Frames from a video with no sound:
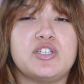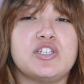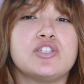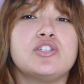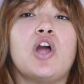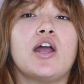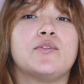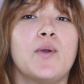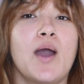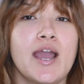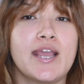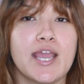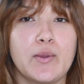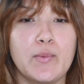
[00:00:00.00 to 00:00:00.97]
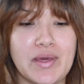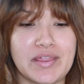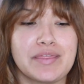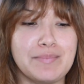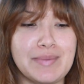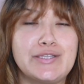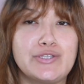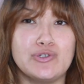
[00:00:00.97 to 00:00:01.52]
She's not working with
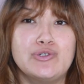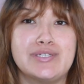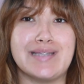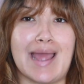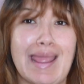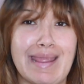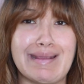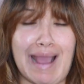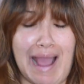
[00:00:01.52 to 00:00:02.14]
me today,